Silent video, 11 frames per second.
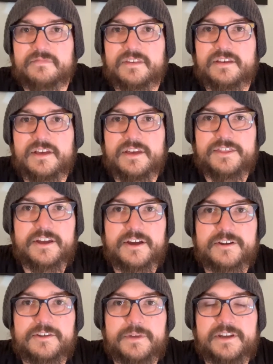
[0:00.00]
The
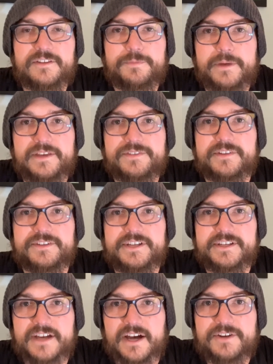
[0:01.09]
argument is basically
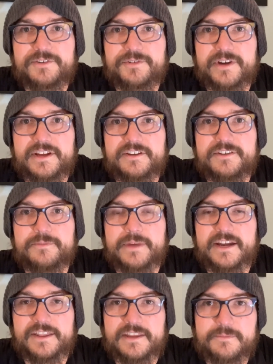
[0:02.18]
God created
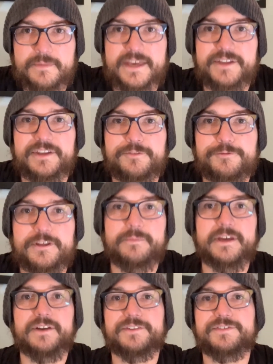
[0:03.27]
humanity male and female,
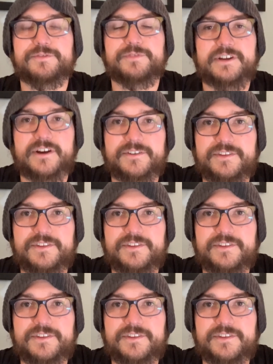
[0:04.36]
so regardless of